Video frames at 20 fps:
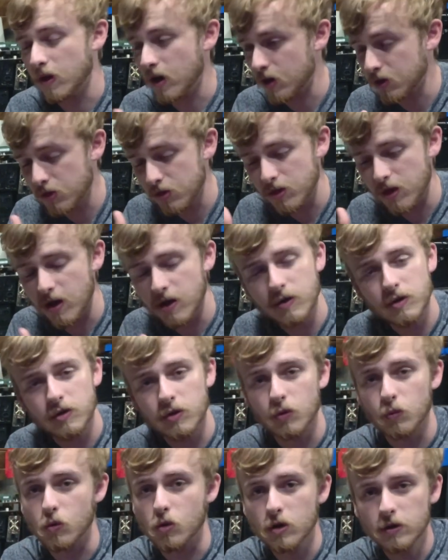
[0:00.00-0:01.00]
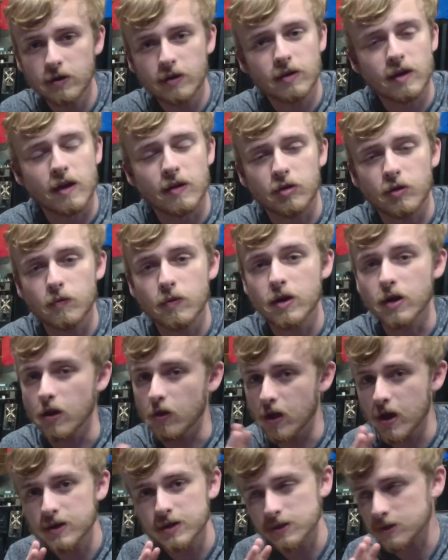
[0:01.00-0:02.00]
As I said, your warranty's out the window.
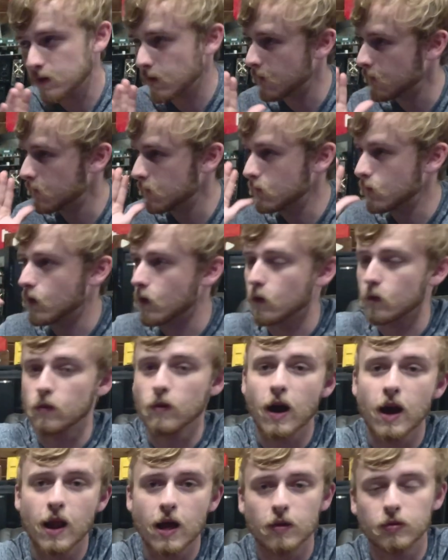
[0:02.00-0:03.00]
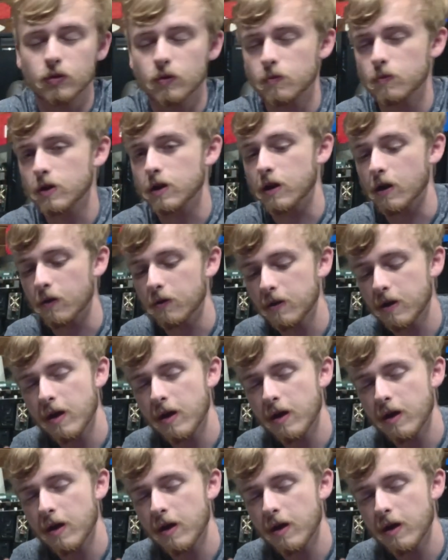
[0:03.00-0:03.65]
That just right out the window.